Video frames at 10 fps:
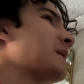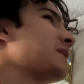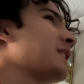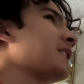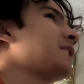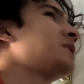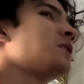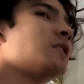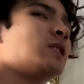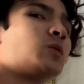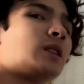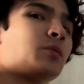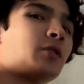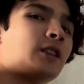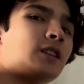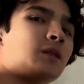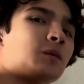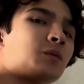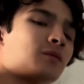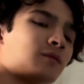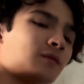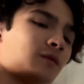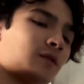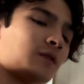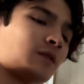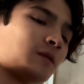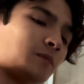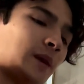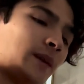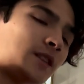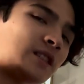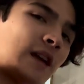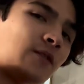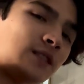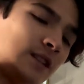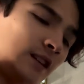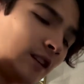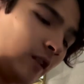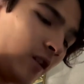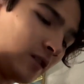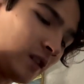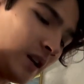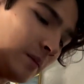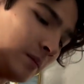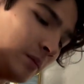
I mean, like, it is good. It's really pretty. Maybe I just haven't seen it in a long time,